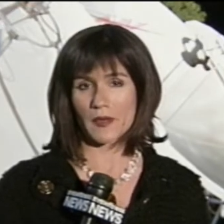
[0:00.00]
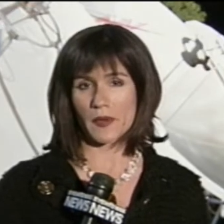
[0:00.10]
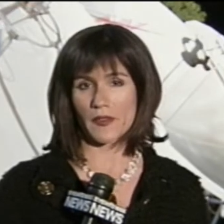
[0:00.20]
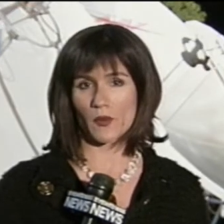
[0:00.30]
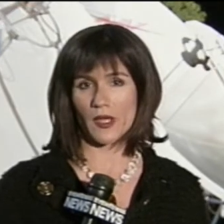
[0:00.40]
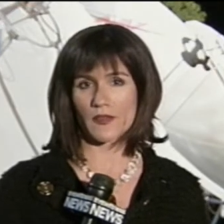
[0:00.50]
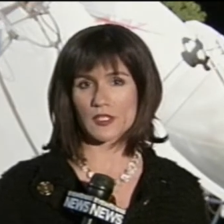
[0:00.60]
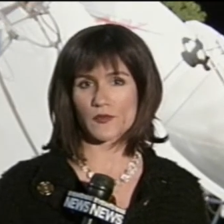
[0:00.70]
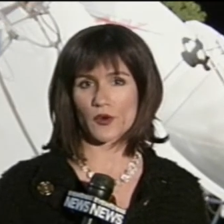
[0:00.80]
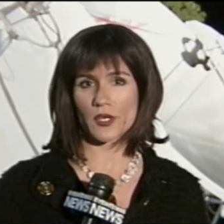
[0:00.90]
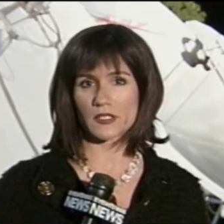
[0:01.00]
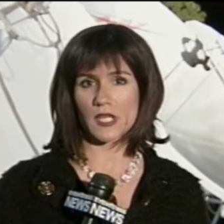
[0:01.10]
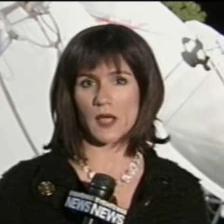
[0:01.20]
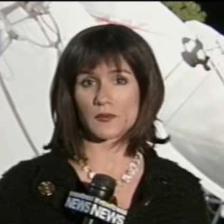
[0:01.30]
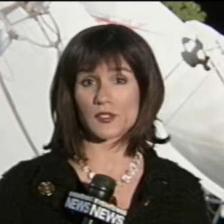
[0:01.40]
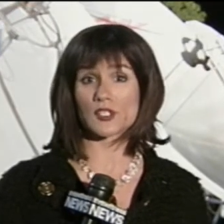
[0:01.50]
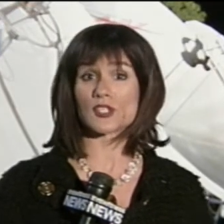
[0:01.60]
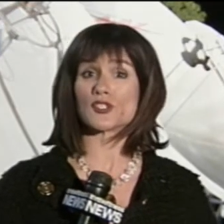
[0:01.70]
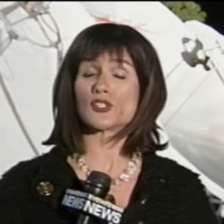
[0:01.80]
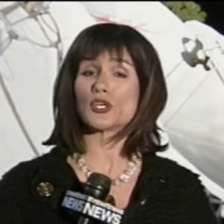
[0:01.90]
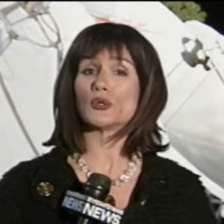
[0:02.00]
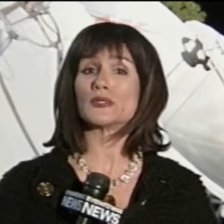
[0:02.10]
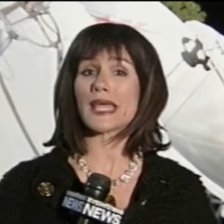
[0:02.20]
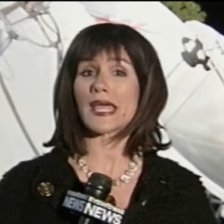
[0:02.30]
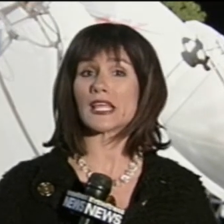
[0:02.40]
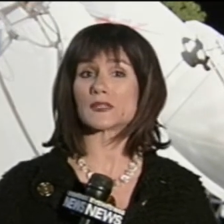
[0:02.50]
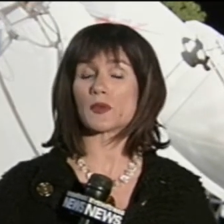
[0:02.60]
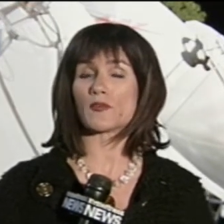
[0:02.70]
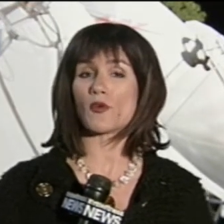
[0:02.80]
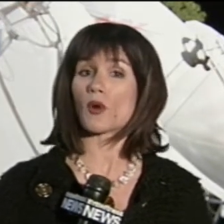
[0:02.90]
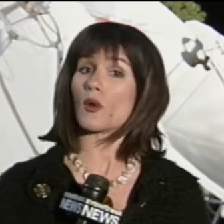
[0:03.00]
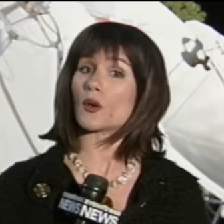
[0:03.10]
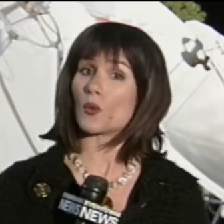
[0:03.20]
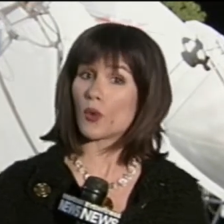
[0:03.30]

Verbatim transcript: By the way, this verdict comes just two days before what